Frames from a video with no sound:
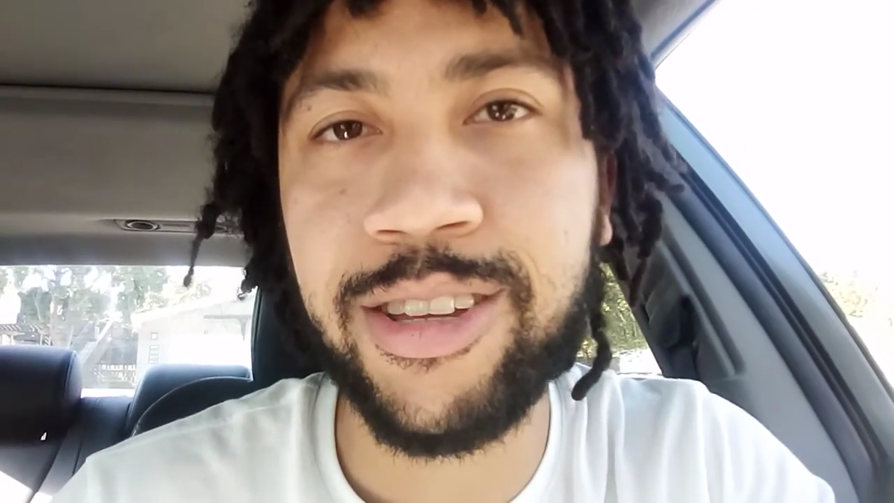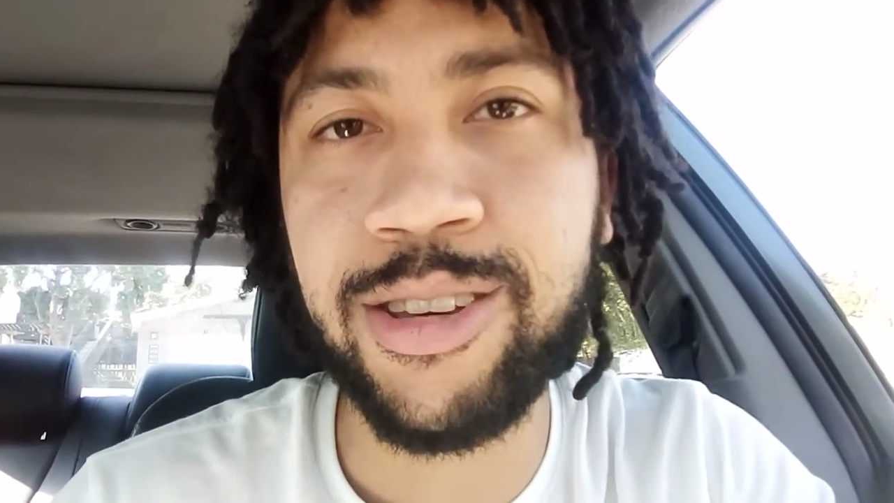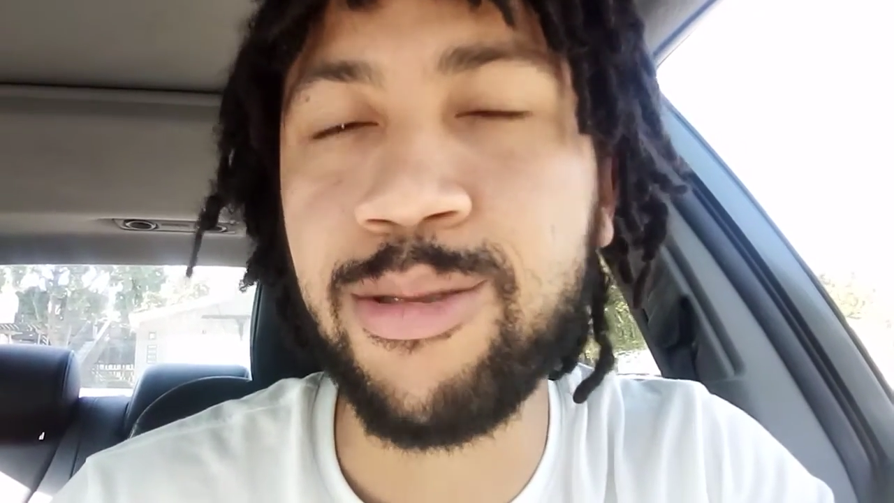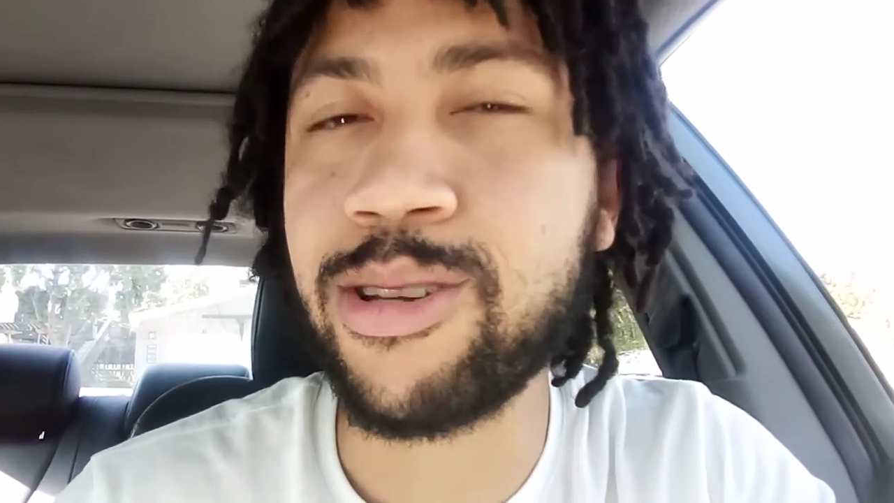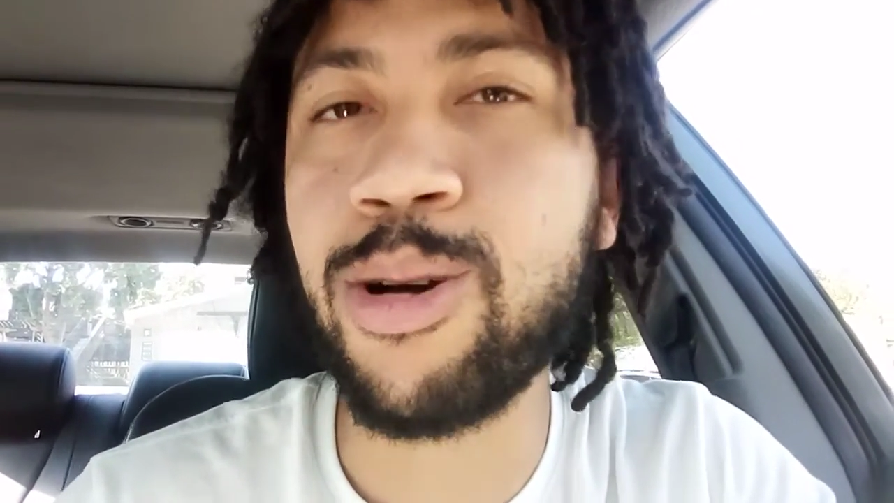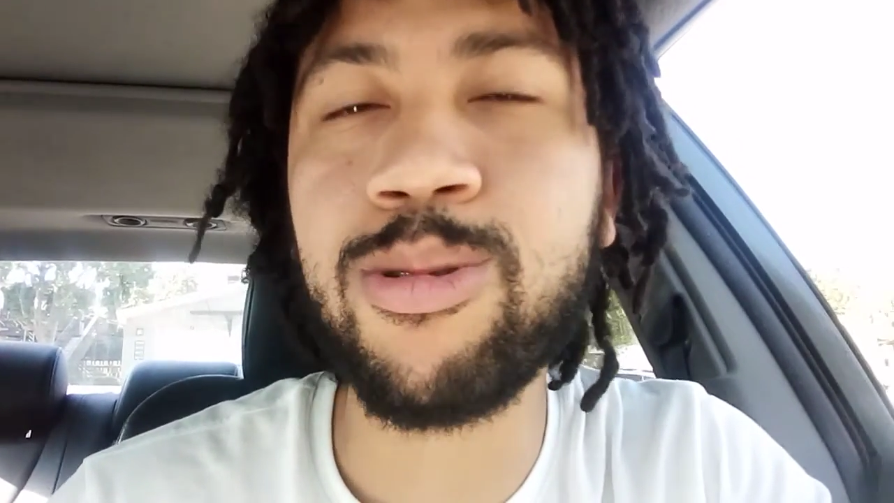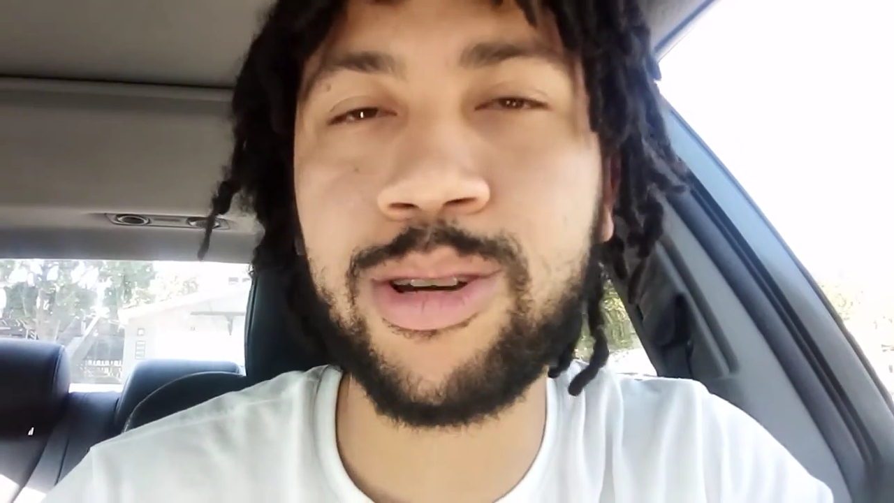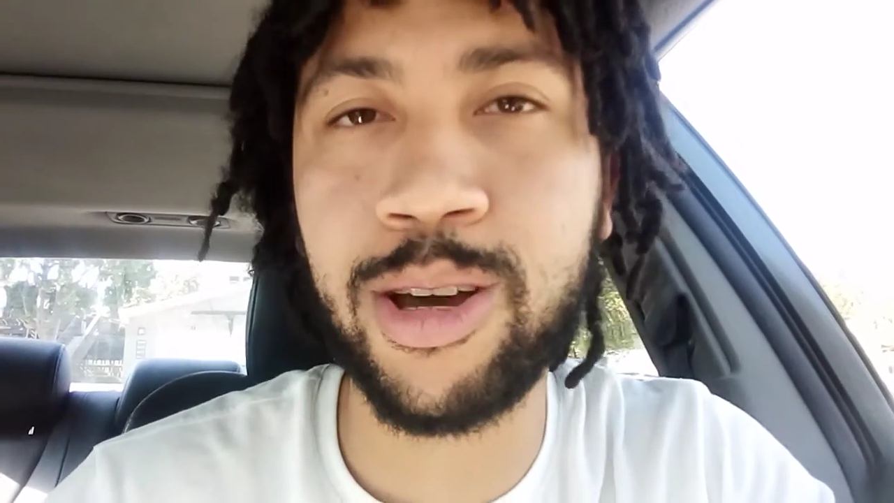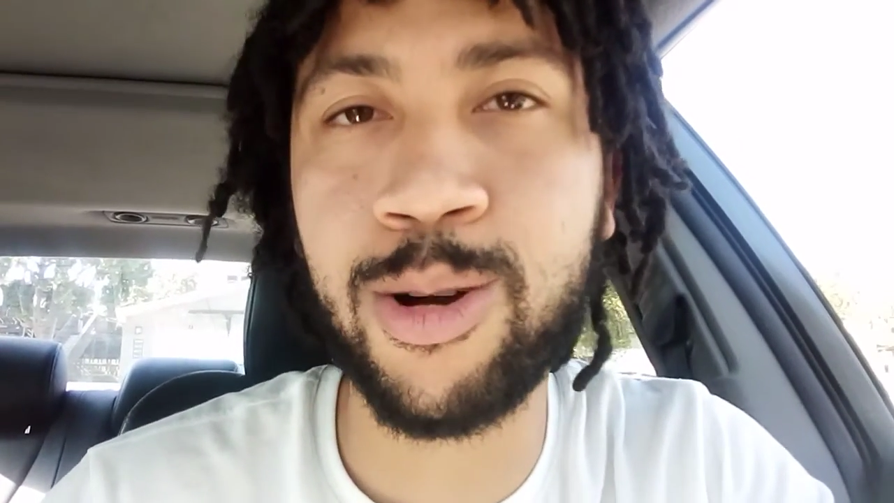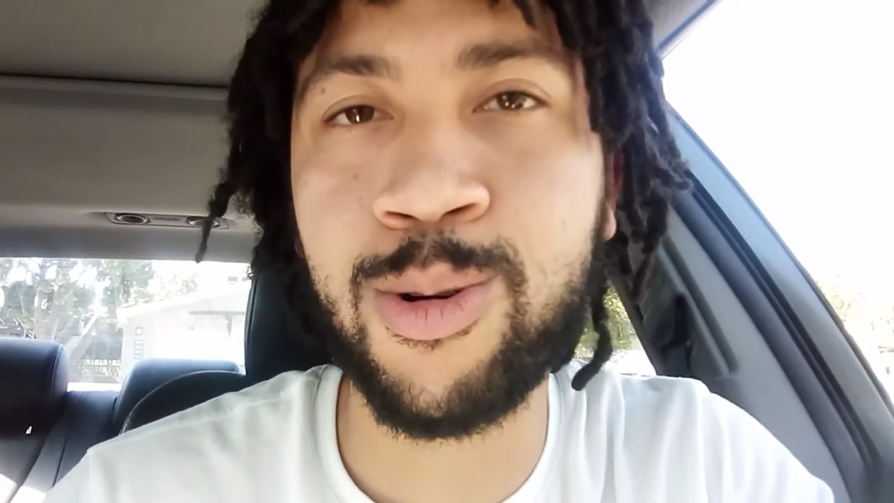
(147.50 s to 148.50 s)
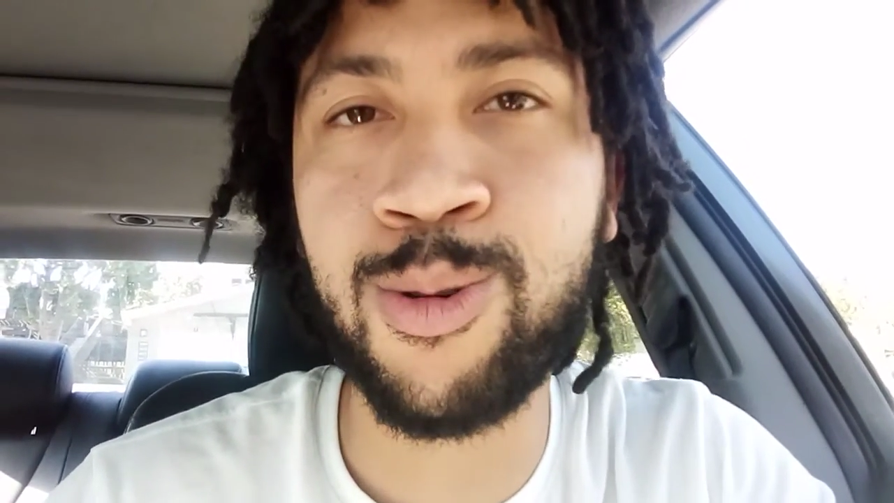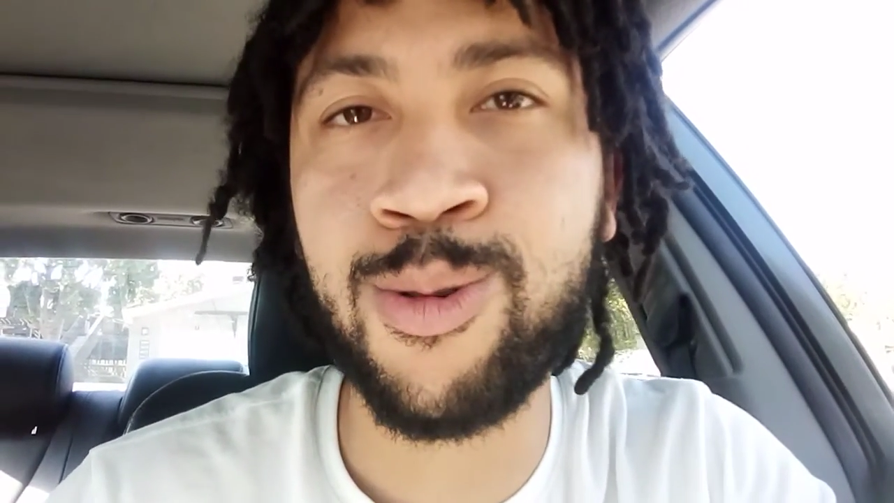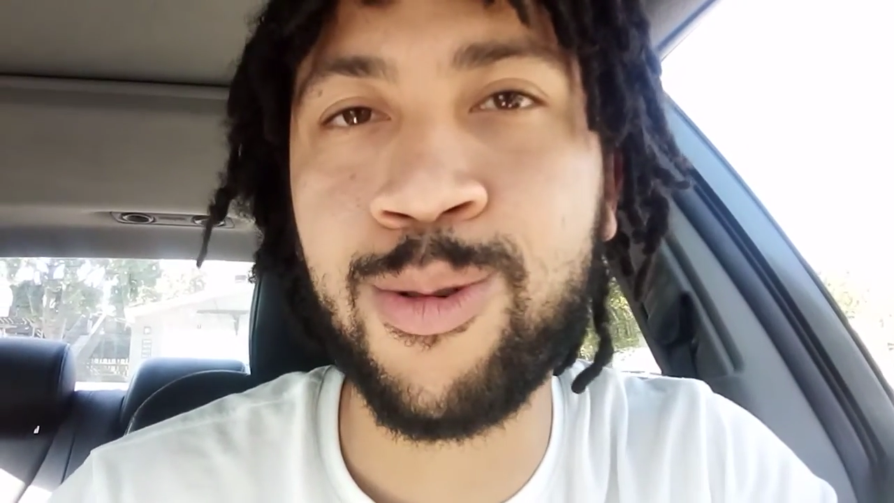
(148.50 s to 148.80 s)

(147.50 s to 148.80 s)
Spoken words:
you don't go